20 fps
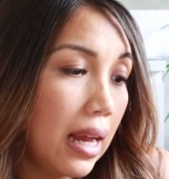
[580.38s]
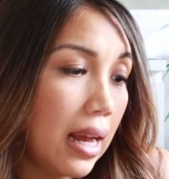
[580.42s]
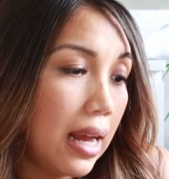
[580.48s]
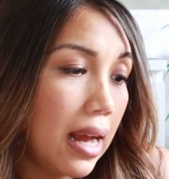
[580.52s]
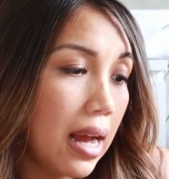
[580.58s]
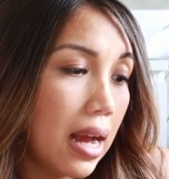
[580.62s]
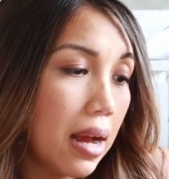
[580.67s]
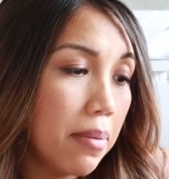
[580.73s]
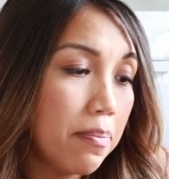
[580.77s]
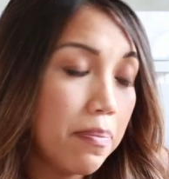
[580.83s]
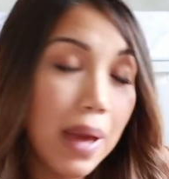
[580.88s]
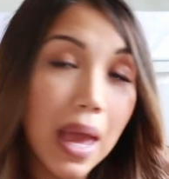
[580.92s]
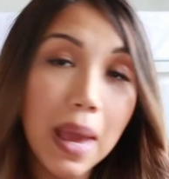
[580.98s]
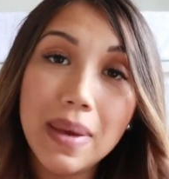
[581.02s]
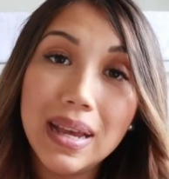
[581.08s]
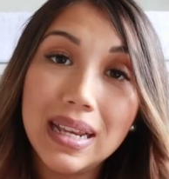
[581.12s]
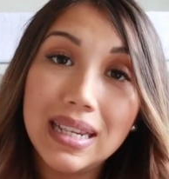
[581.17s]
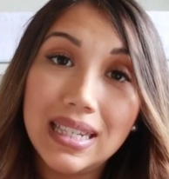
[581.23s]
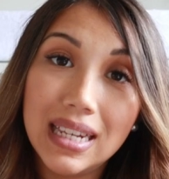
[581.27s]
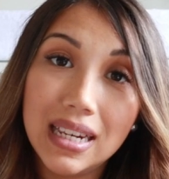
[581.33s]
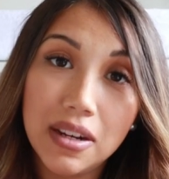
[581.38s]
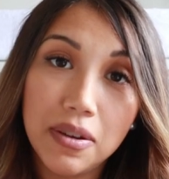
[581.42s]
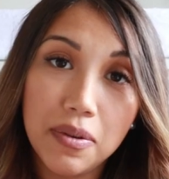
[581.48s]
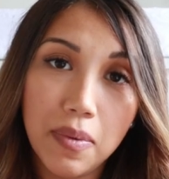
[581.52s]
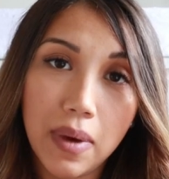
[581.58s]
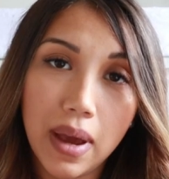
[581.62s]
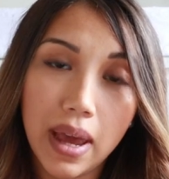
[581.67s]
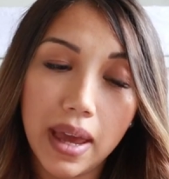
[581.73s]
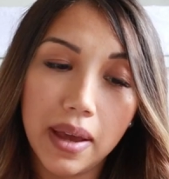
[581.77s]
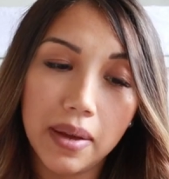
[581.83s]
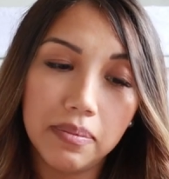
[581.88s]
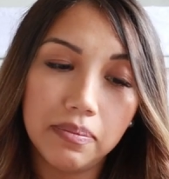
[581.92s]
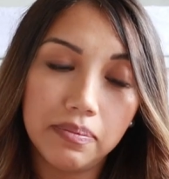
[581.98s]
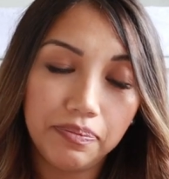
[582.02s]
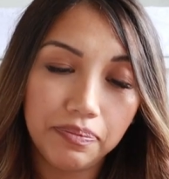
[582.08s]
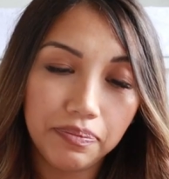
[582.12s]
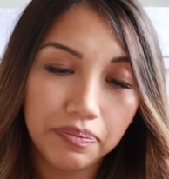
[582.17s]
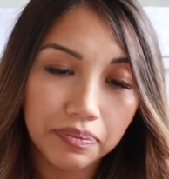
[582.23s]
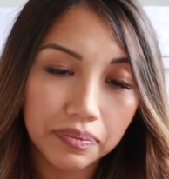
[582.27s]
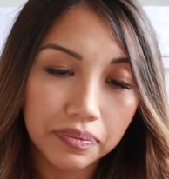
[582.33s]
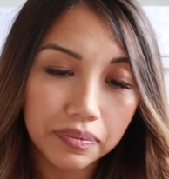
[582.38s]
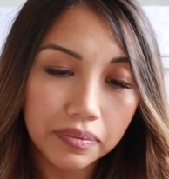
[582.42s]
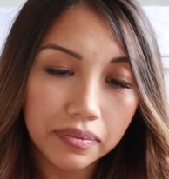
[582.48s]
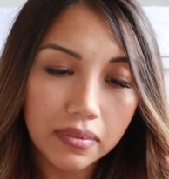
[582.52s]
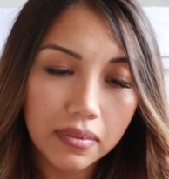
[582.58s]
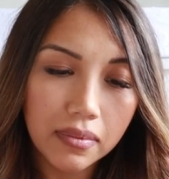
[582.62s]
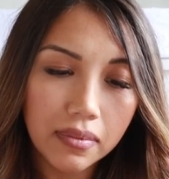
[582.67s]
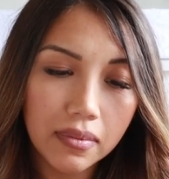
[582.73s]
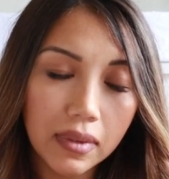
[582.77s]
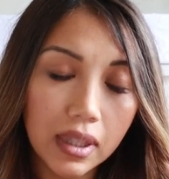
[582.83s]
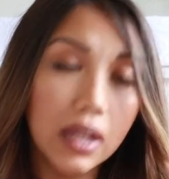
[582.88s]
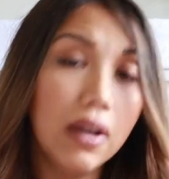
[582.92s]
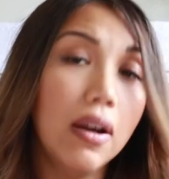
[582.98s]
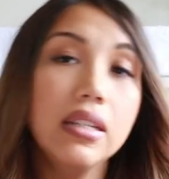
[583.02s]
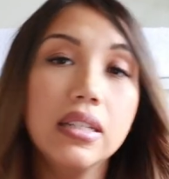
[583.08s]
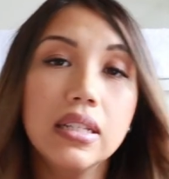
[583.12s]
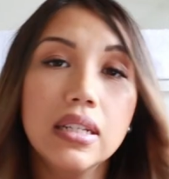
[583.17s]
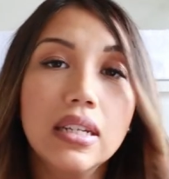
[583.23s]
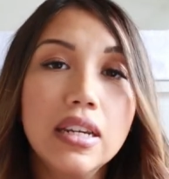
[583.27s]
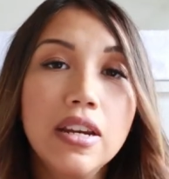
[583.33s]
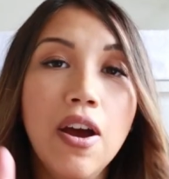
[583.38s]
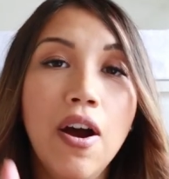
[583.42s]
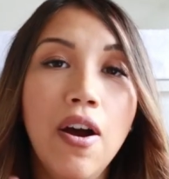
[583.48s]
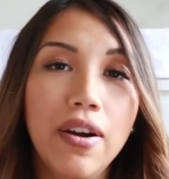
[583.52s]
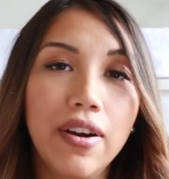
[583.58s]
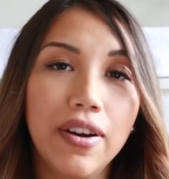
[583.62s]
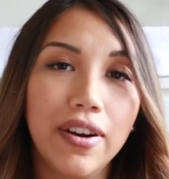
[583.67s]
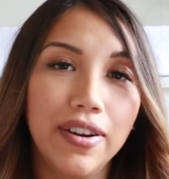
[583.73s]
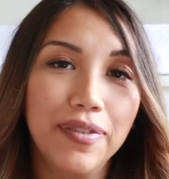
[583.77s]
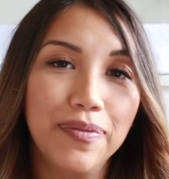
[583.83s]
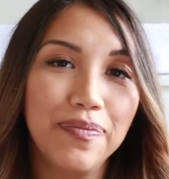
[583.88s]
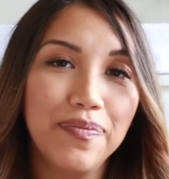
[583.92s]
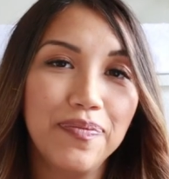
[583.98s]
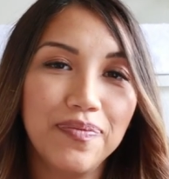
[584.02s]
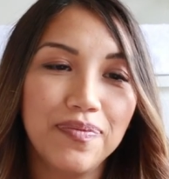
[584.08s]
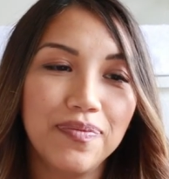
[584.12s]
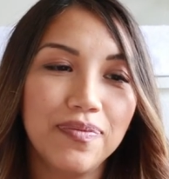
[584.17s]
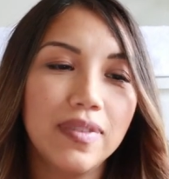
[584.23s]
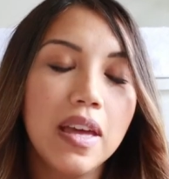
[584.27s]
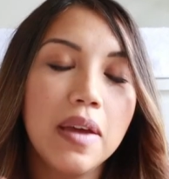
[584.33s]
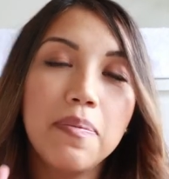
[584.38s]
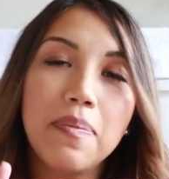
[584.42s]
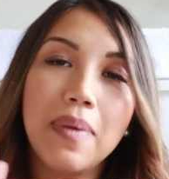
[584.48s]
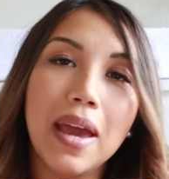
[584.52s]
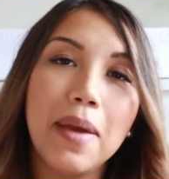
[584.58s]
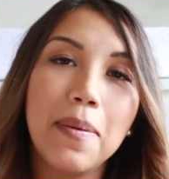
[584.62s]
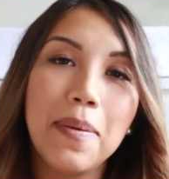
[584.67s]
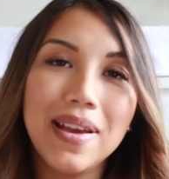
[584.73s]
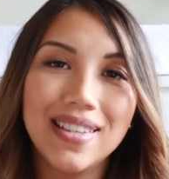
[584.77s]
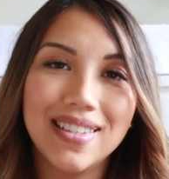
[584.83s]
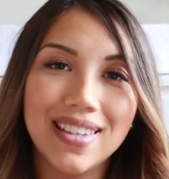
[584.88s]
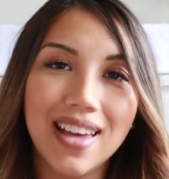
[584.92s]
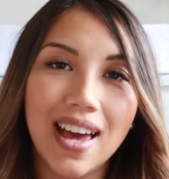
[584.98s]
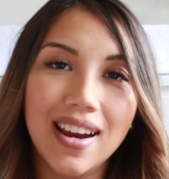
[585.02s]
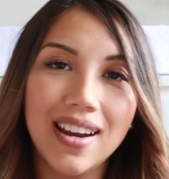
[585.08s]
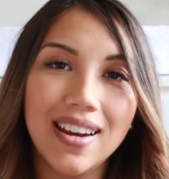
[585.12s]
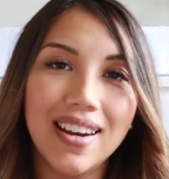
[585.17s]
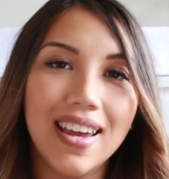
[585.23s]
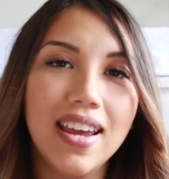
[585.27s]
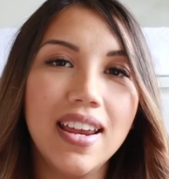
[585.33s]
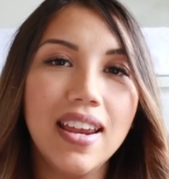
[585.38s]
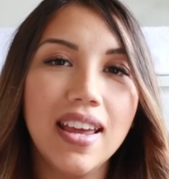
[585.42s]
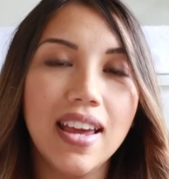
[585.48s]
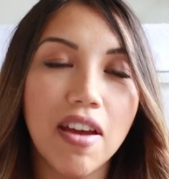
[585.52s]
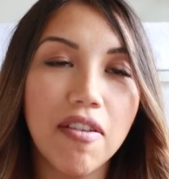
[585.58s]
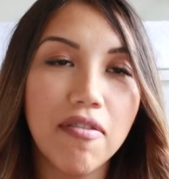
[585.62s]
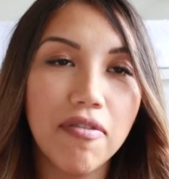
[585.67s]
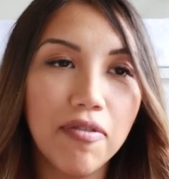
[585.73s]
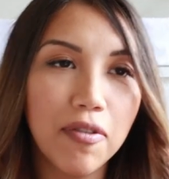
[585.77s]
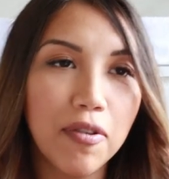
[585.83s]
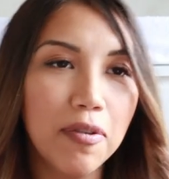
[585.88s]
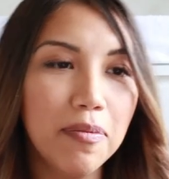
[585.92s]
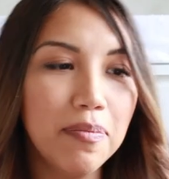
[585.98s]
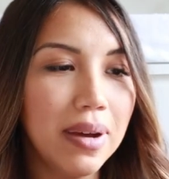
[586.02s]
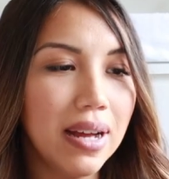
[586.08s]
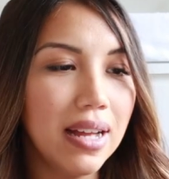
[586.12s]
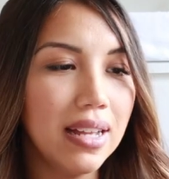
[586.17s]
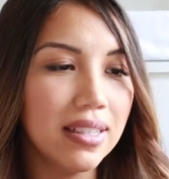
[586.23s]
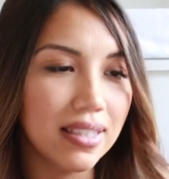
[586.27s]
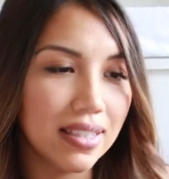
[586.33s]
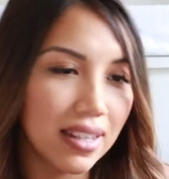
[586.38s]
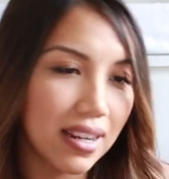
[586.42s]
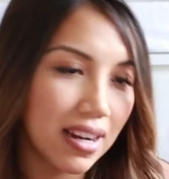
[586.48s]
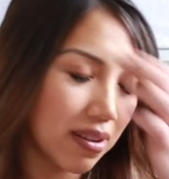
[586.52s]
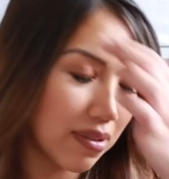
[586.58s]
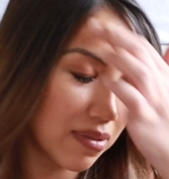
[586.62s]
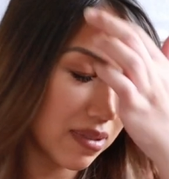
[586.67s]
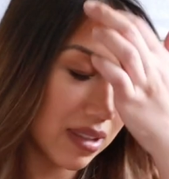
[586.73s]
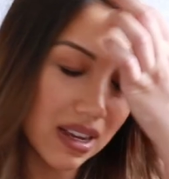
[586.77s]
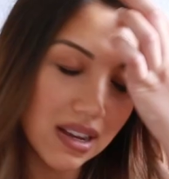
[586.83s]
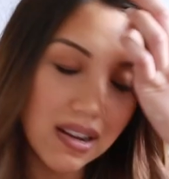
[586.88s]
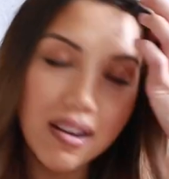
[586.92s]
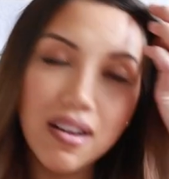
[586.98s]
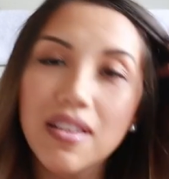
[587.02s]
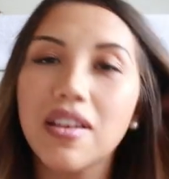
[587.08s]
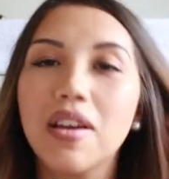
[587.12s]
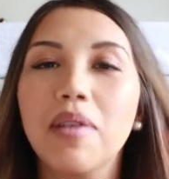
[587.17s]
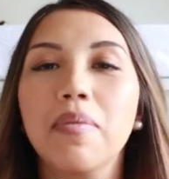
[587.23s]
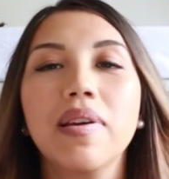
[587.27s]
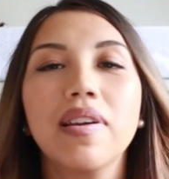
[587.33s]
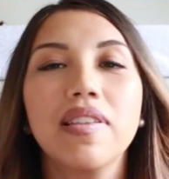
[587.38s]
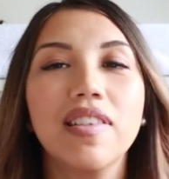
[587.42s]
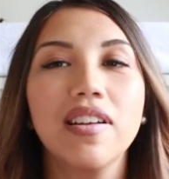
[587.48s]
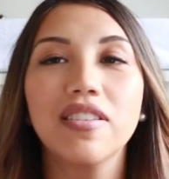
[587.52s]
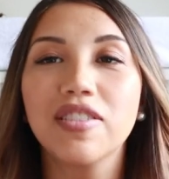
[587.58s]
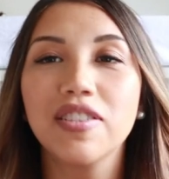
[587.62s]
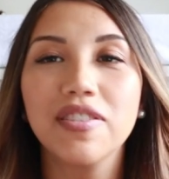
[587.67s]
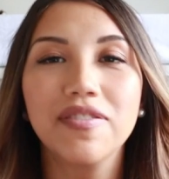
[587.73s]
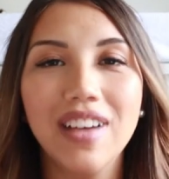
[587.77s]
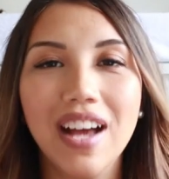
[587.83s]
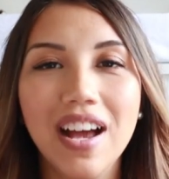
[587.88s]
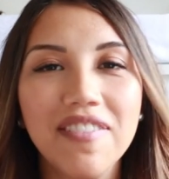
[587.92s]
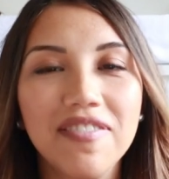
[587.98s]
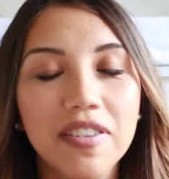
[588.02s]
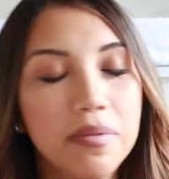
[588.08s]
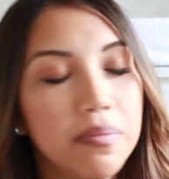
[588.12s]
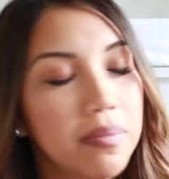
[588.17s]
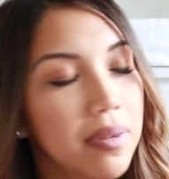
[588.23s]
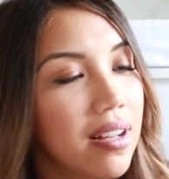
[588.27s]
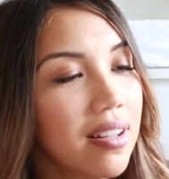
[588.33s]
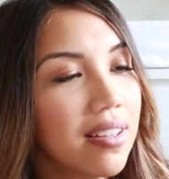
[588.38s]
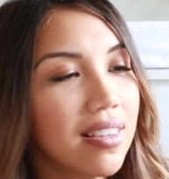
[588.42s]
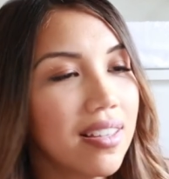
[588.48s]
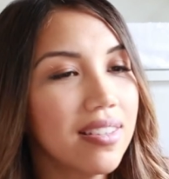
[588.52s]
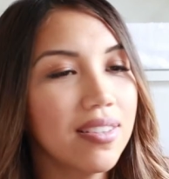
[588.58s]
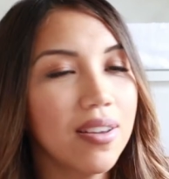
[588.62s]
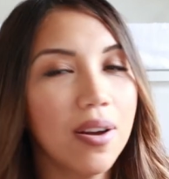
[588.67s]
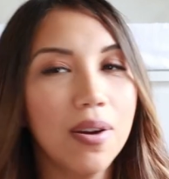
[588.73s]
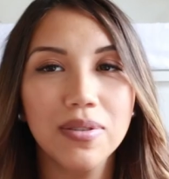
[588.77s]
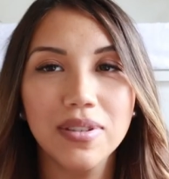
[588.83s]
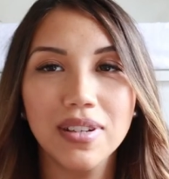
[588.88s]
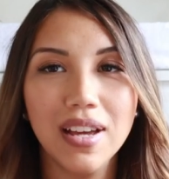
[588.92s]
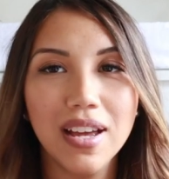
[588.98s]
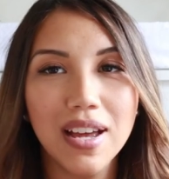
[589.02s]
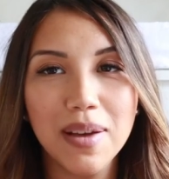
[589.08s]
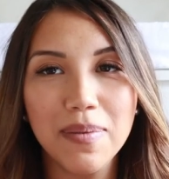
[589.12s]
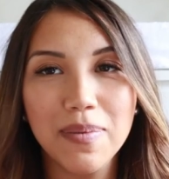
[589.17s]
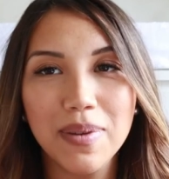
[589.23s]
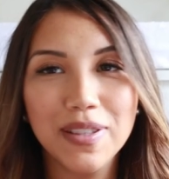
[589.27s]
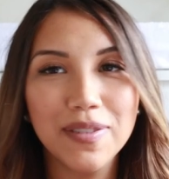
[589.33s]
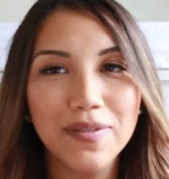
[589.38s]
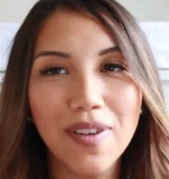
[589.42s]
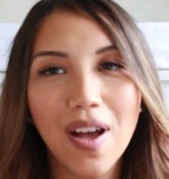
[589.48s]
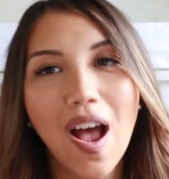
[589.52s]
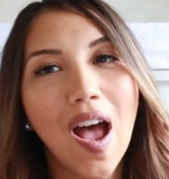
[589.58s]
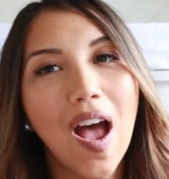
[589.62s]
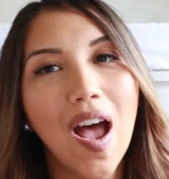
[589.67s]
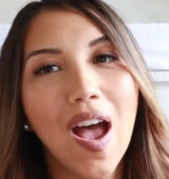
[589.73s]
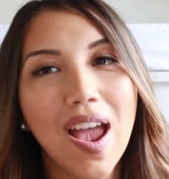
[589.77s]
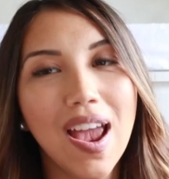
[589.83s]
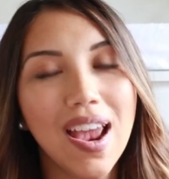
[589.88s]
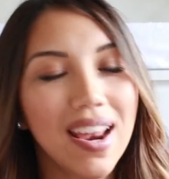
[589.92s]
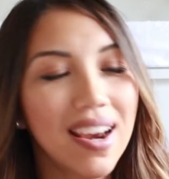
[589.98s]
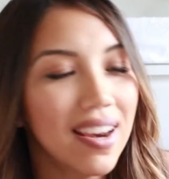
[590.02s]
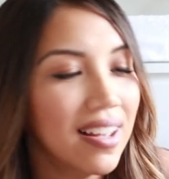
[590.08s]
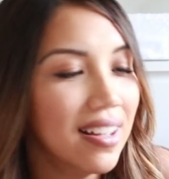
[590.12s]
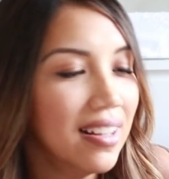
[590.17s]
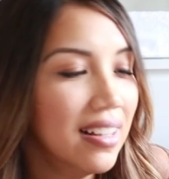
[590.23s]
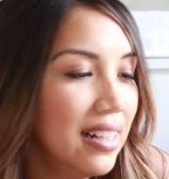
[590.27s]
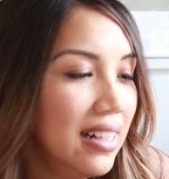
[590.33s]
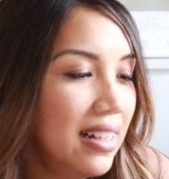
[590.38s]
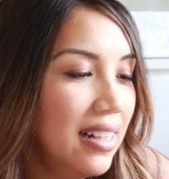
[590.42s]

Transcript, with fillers: Um, baby dinnerware. Now, I didn't know that baby started eating at four months, and I was like, oh, they'll, be, they'll survive on milk this whole time, it's fine.